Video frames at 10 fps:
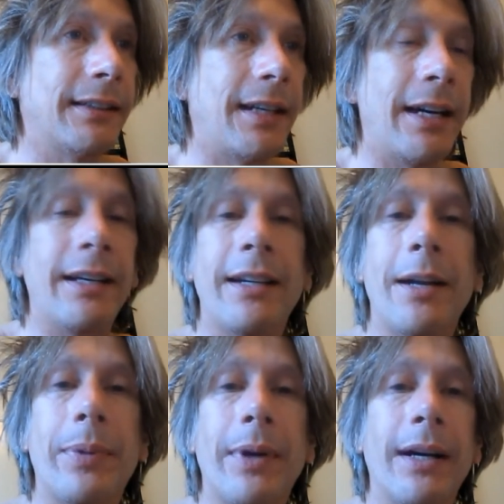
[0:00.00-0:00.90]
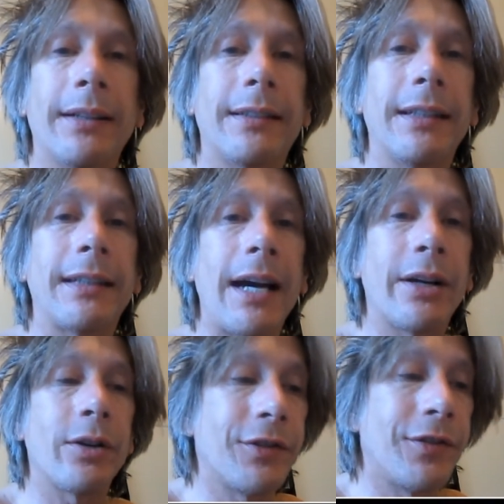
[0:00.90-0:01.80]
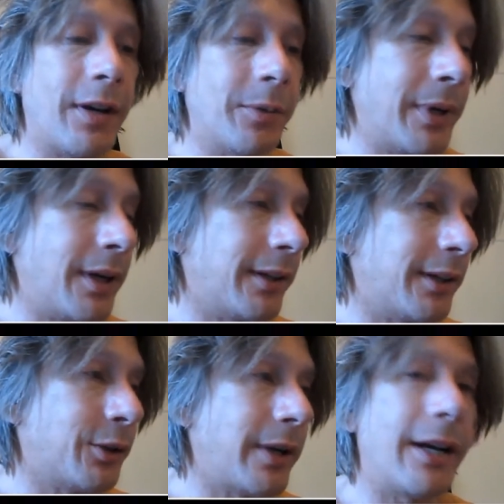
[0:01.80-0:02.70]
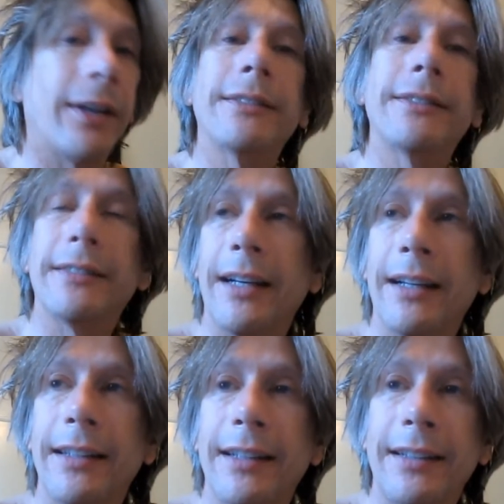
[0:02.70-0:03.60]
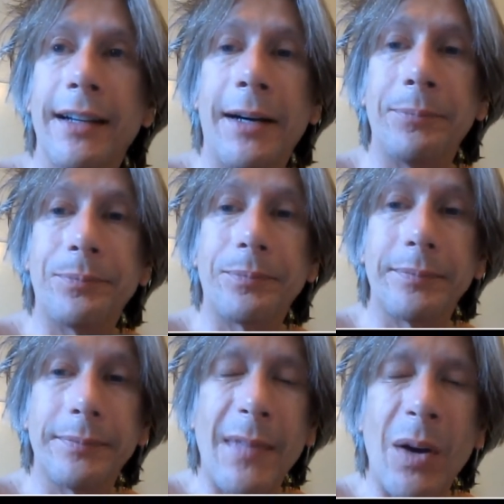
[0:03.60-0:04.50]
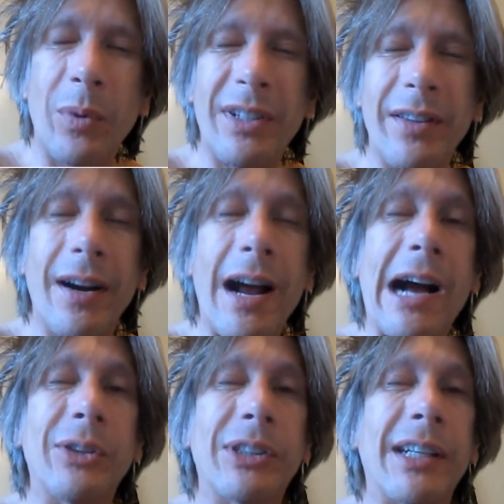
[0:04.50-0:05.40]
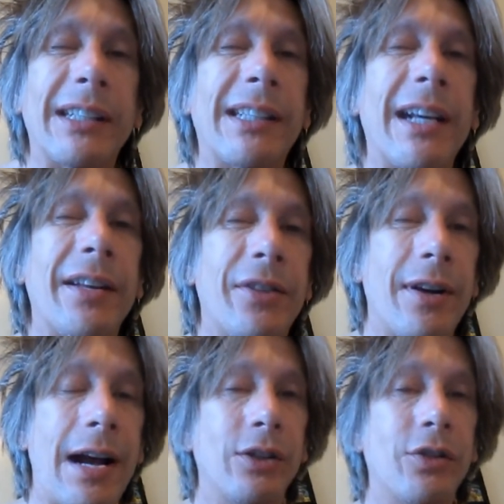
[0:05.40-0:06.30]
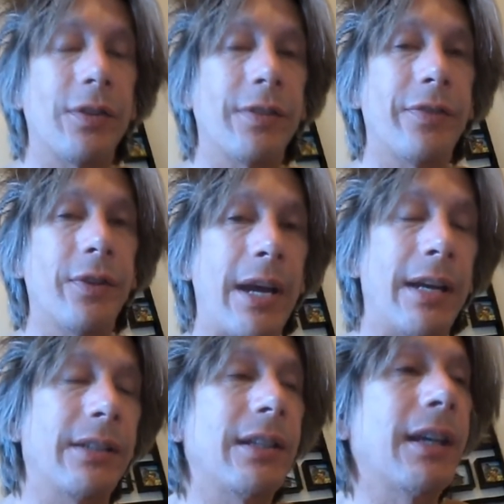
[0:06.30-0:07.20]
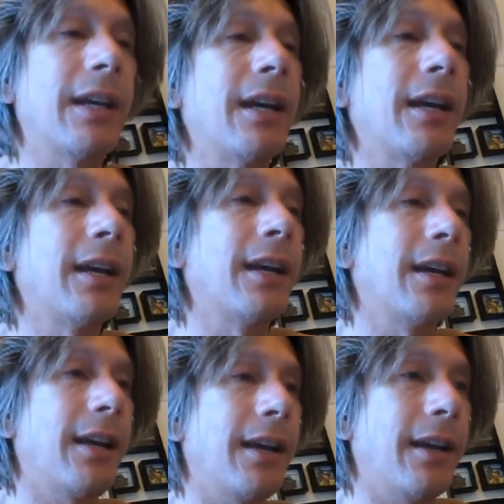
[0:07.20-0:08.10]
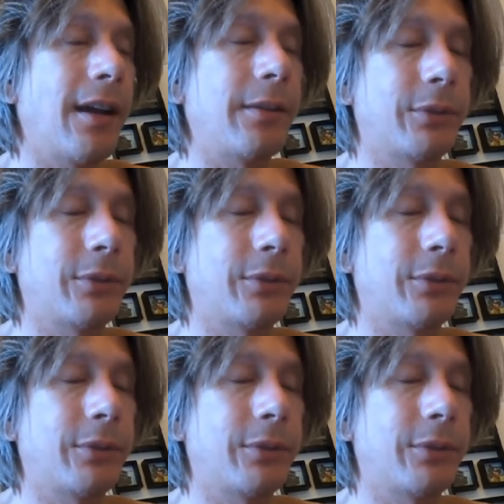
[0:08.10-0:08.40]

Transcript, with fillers: I ended up uh, these hikers found me on the trail, and then um, I went to their house and I stayed at their house for a few days, um,